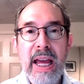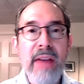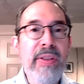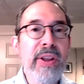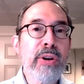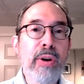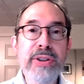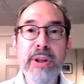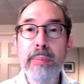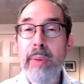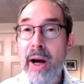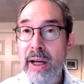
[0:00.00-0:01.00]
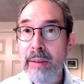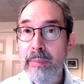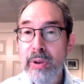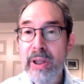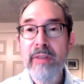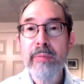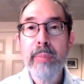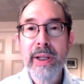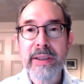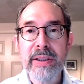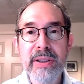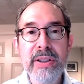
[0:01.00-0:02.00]
And then across the bottom, we'll have
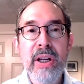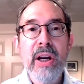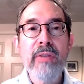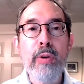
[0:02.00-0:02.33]
buttons